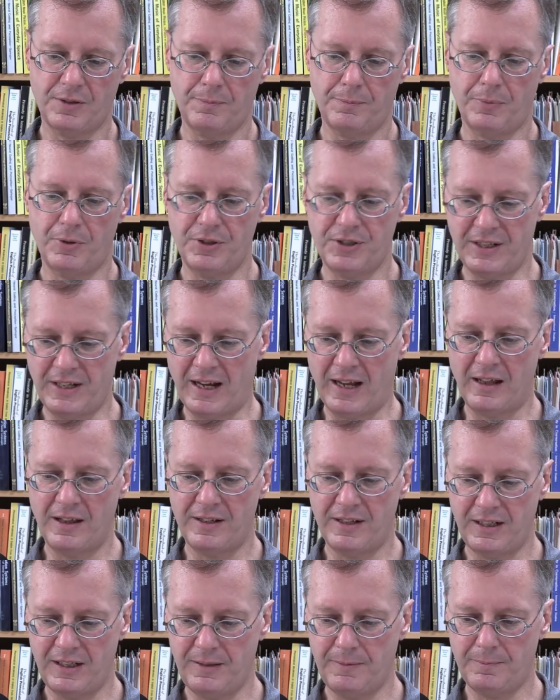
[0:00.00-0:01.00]

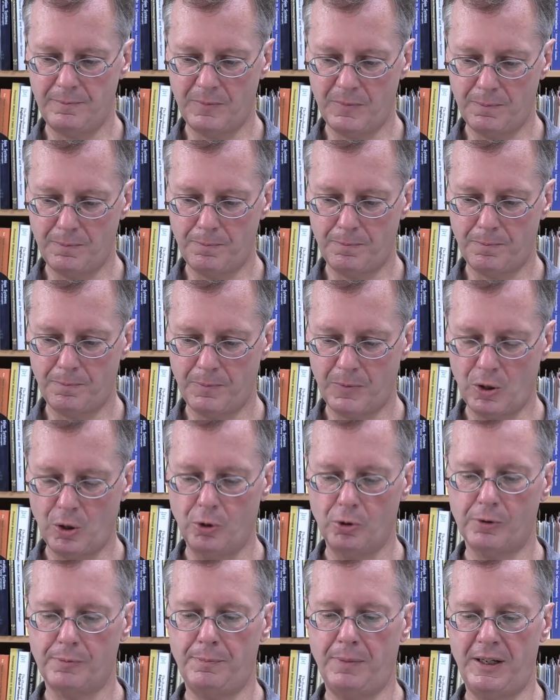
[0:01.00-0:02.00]
Personality,
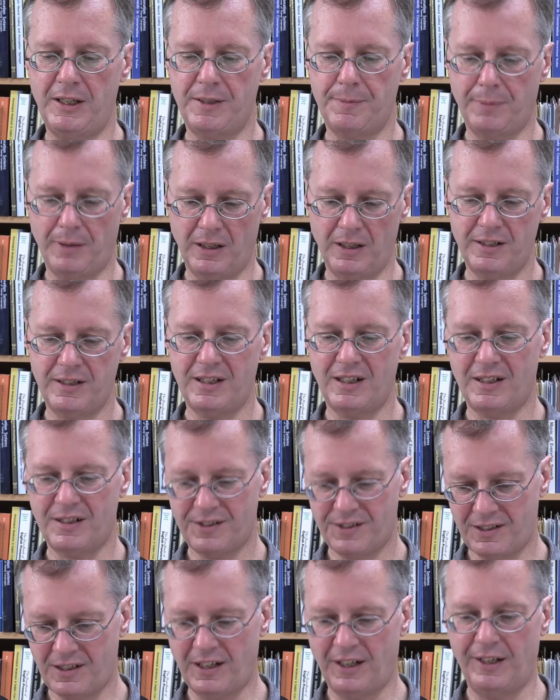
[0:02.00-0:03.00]
cult-based
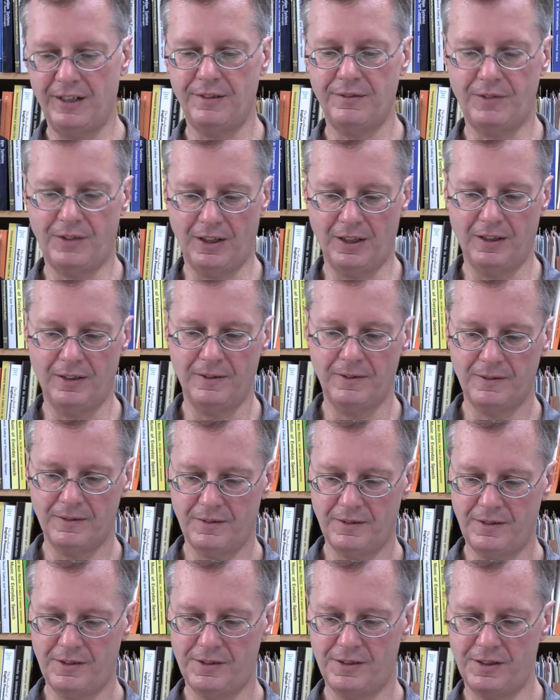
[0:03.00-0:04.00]
politics, kind of, yeah,
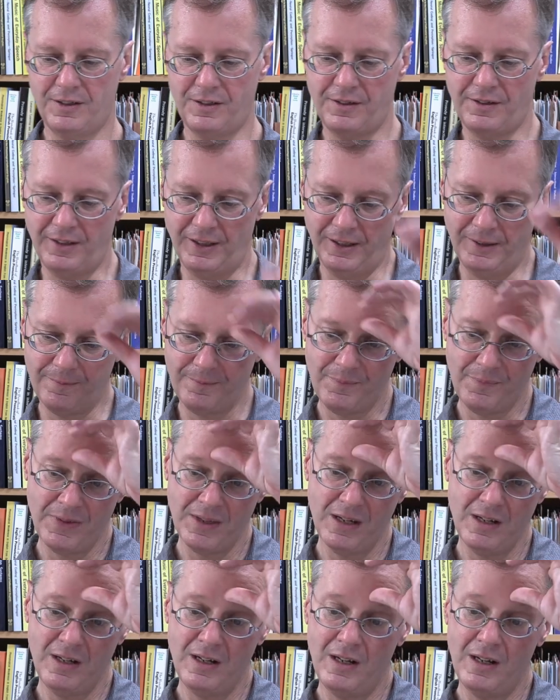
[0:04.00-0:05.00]
he's into that.
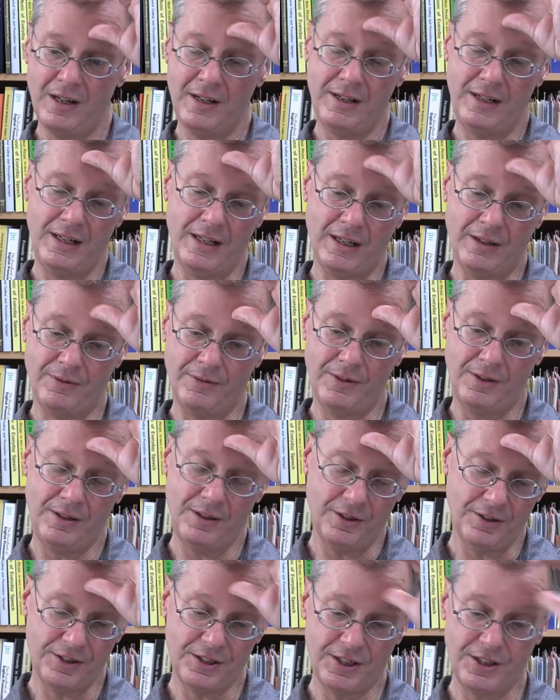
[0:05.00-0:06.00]
Now,
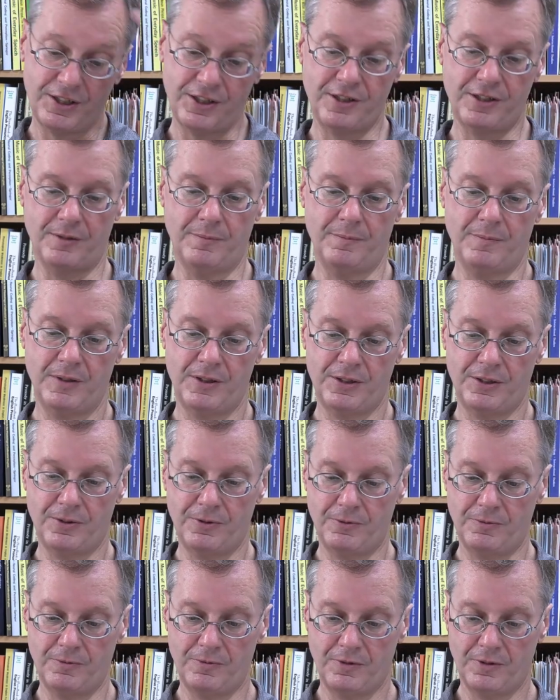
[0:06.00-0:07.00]
narcissism.
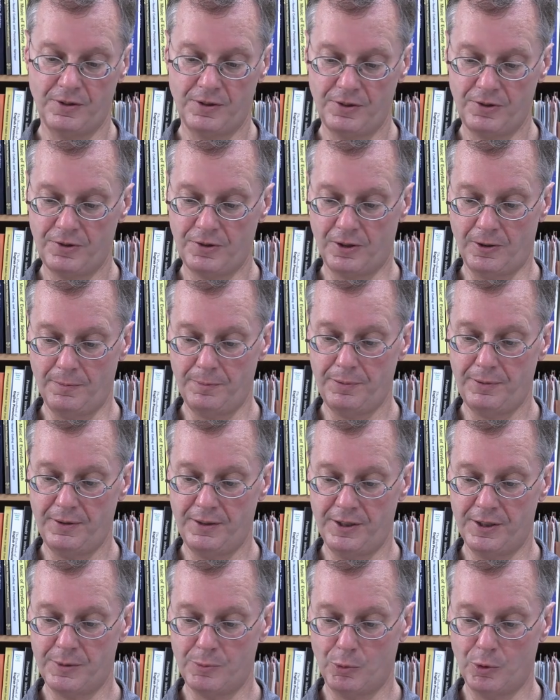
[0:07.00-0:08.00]
So Trump
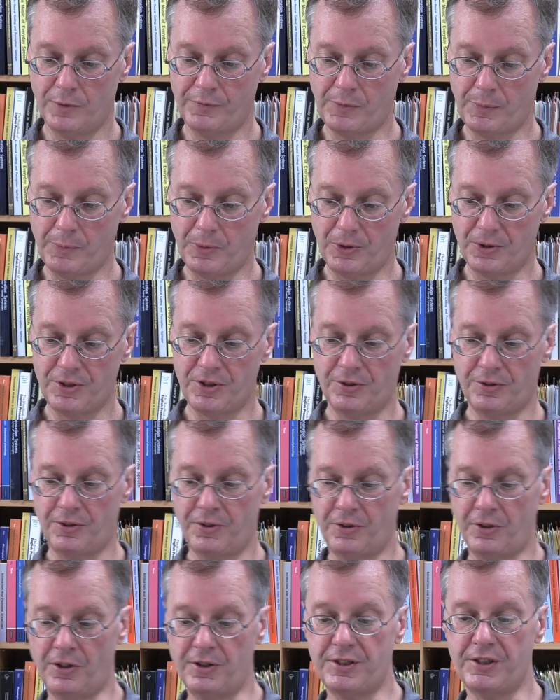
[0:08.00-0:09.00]
is more of a
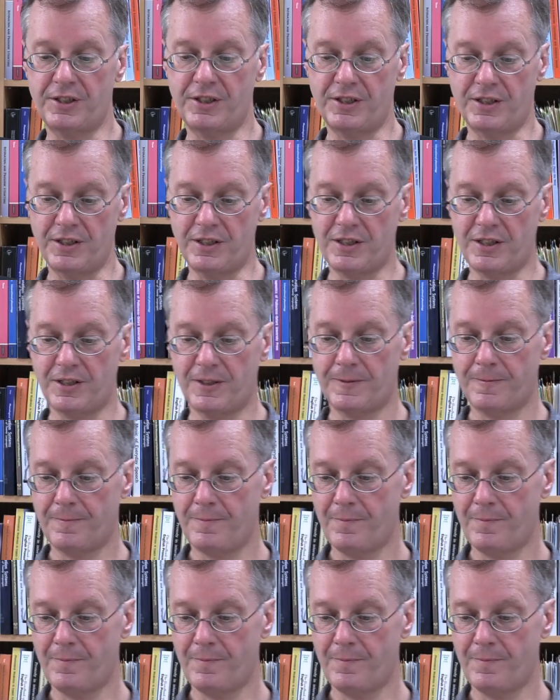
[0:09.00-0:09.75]
personal narcissist